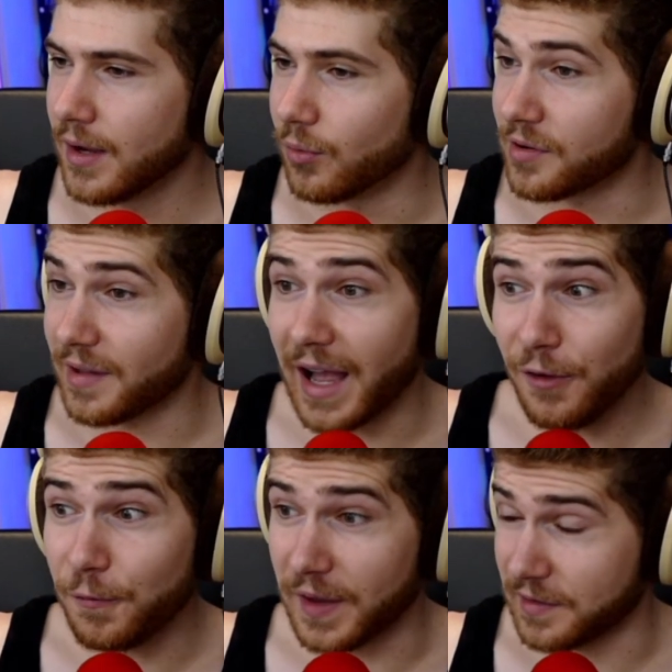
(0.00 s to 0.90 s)
Whereas
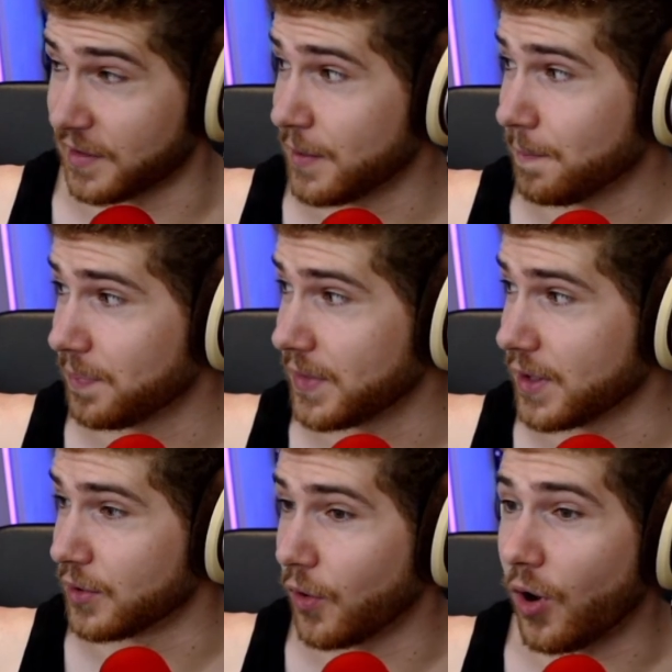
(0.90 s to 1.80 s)
iFixit,
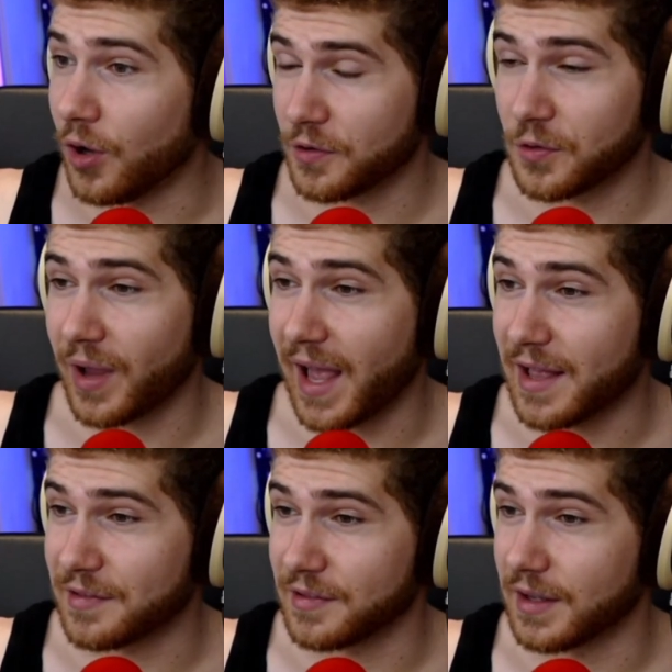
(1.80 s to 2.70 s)
you also
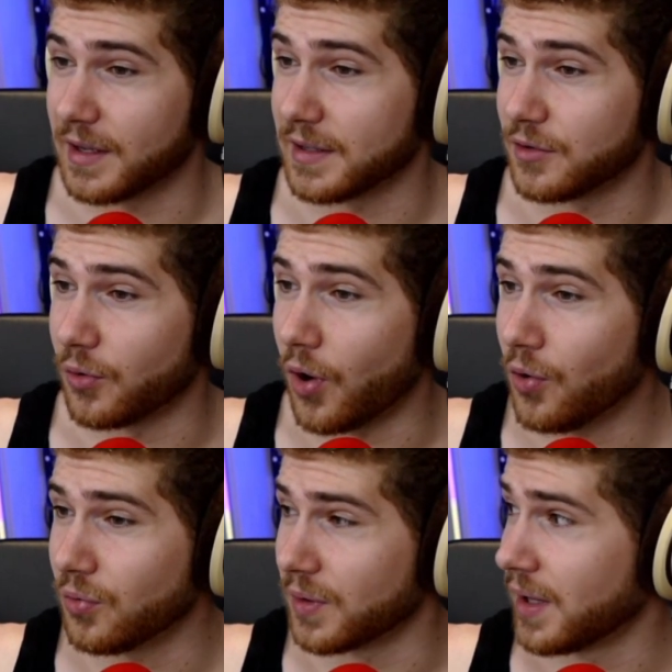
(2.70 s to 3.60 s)
has their
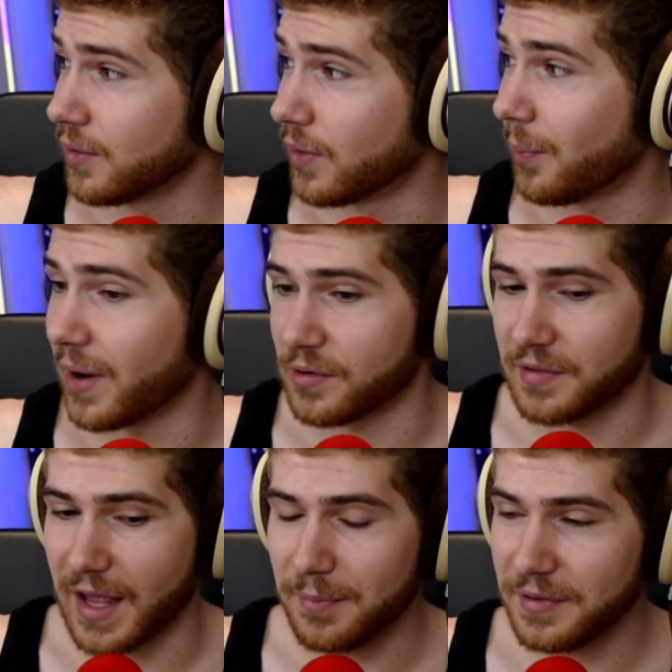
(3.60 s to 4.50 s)
own repair
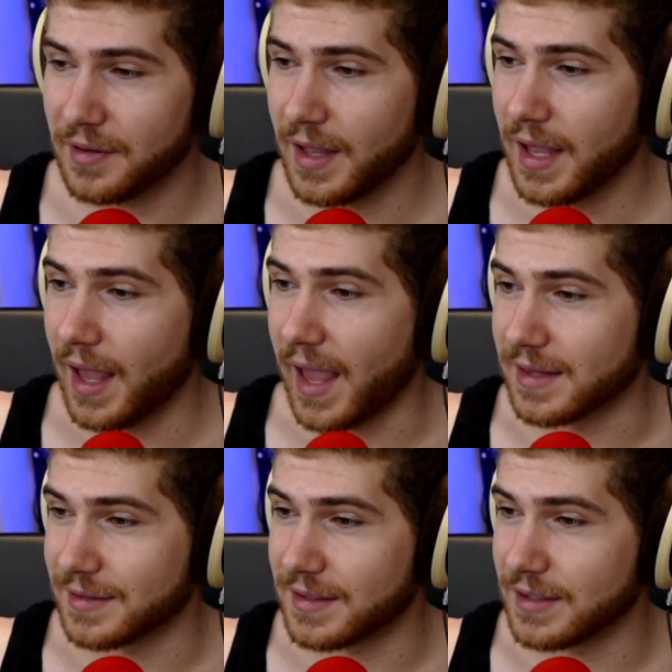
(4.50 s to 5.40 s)
steps,
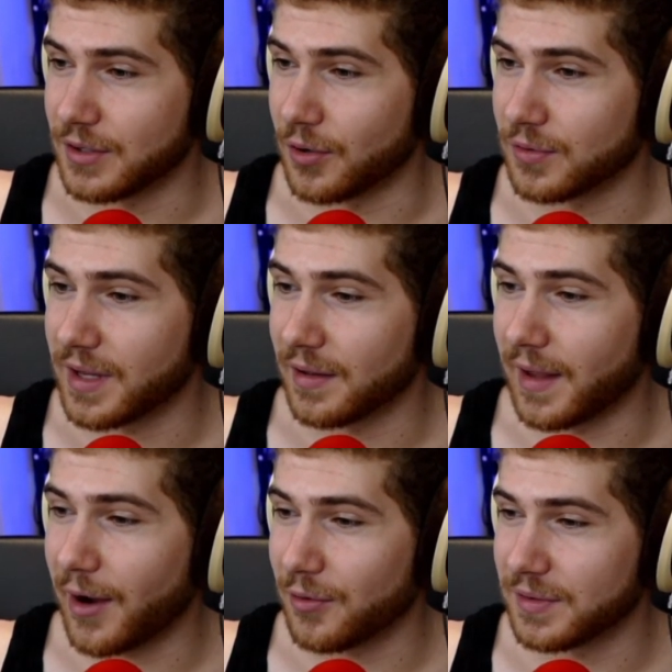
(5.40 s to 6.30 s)
and you know,
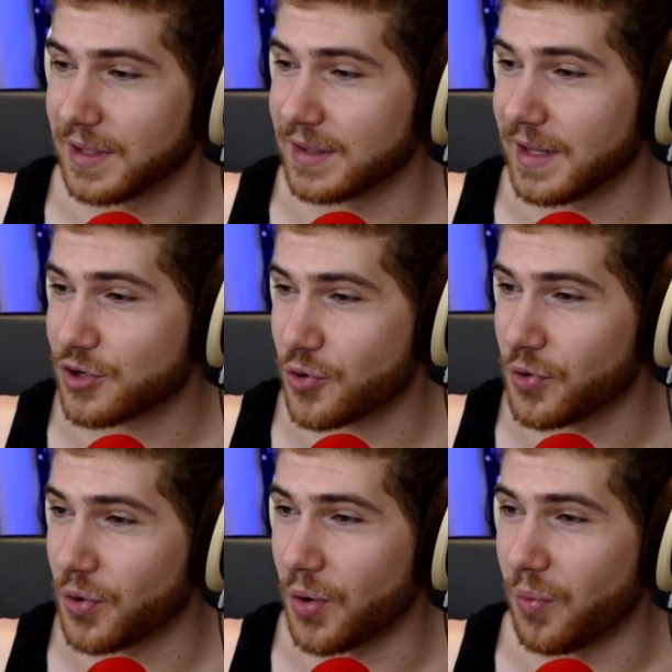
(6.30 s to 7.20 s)
they show
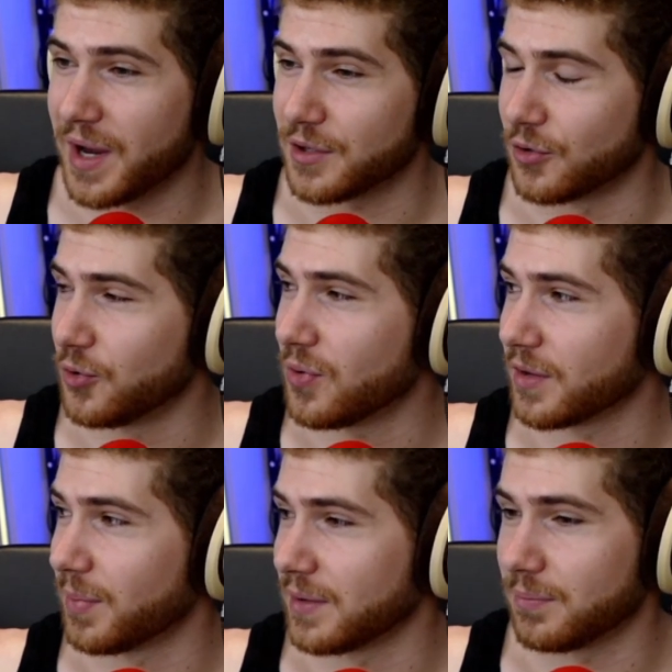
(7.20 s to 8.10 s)
you a way to do
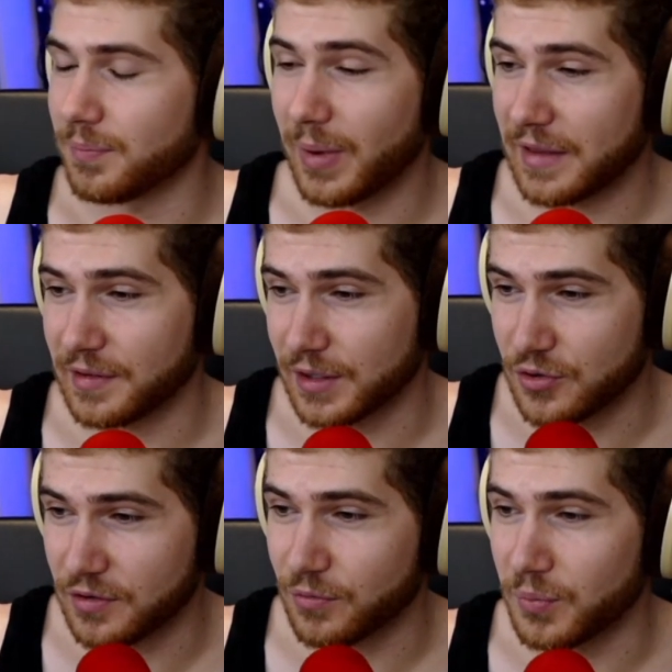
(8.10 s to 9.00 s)
it by basically
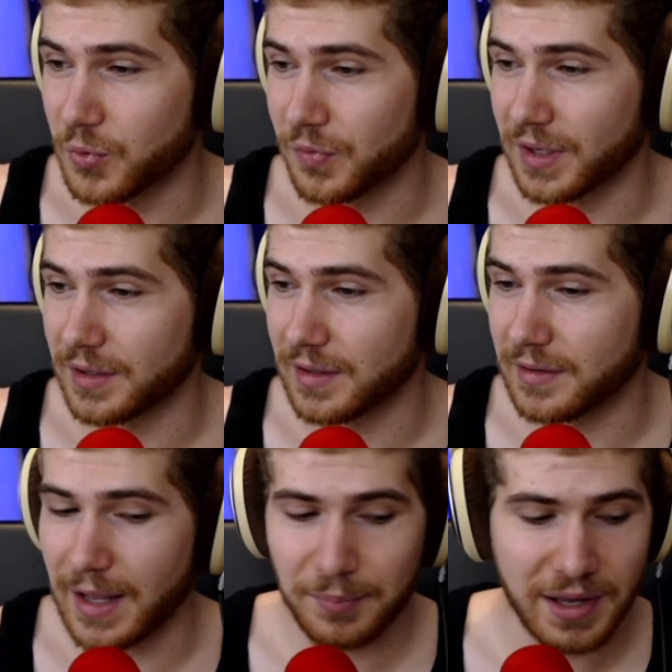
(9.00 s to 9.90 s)
just removing the
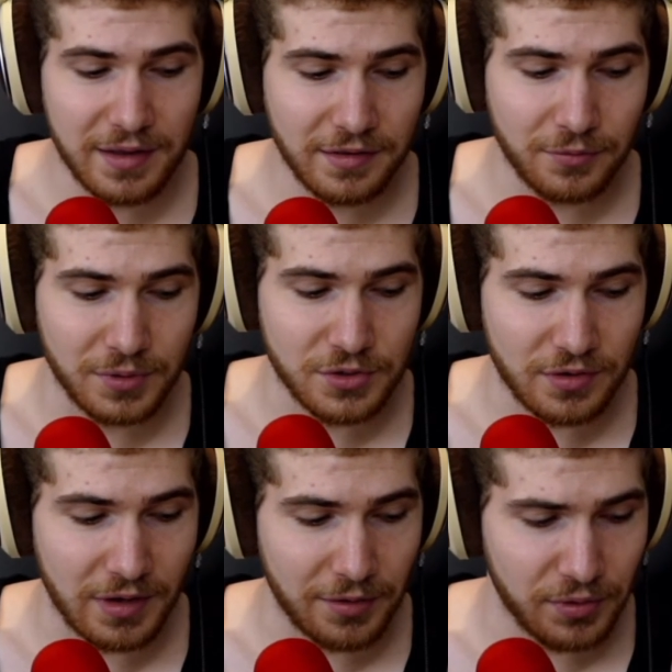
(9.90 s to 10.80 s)
top case, which is
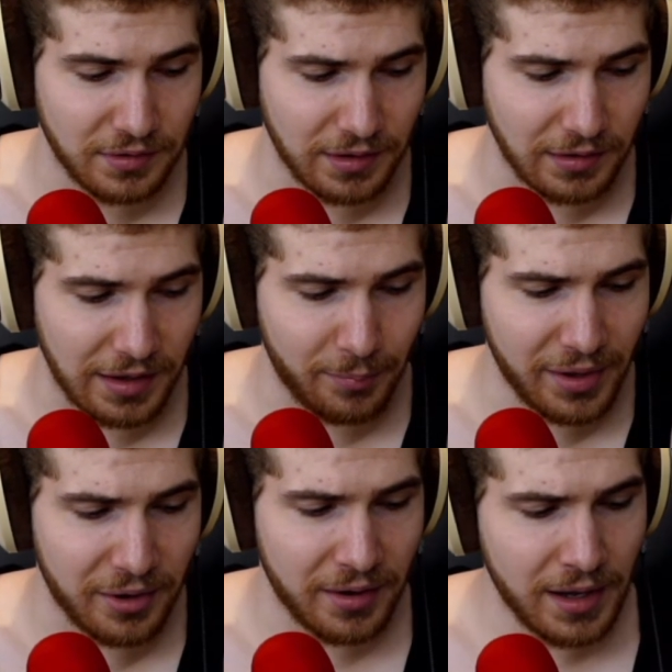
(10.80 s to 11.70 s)
obviously a lot
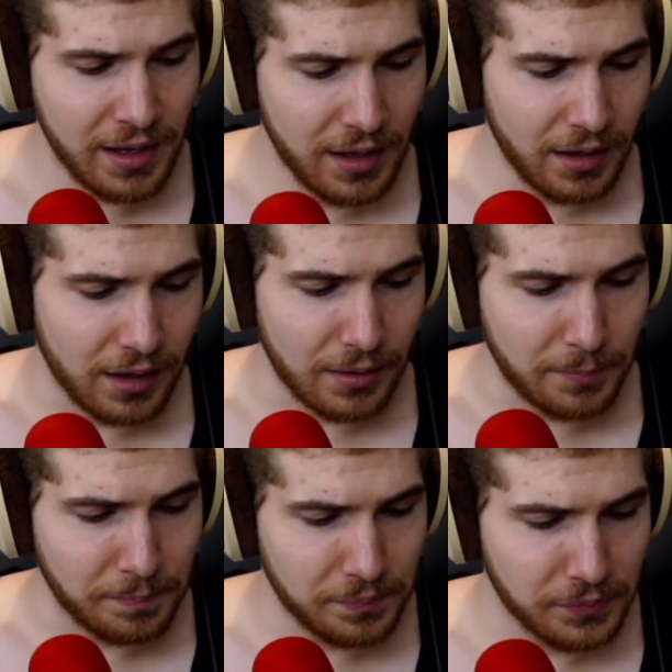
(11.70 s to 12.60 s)
better. I
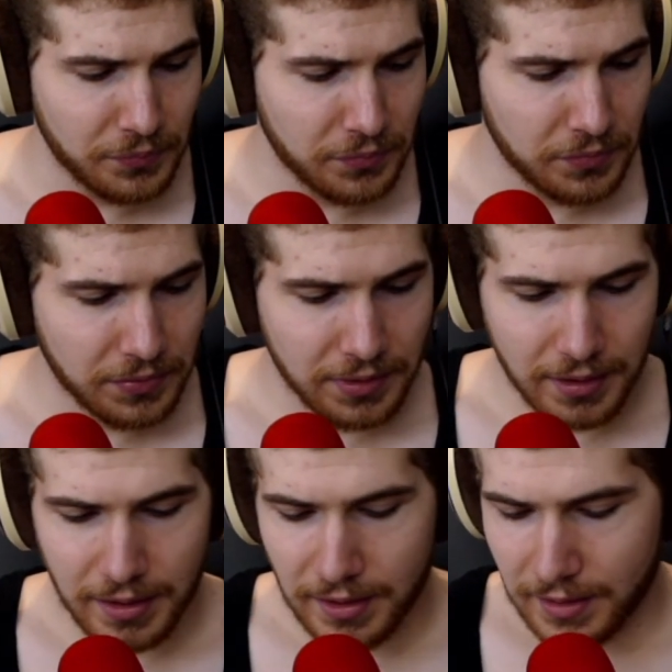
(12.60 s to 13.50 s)
didn't
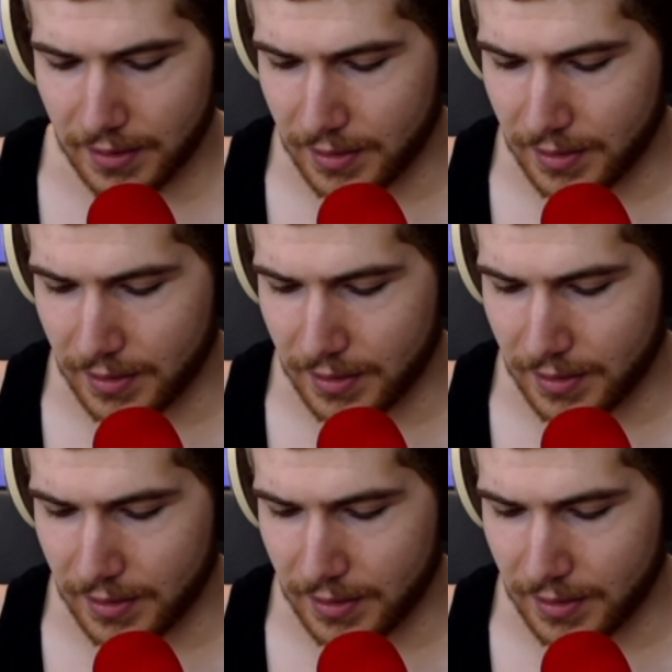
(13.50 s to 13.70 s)
understand that.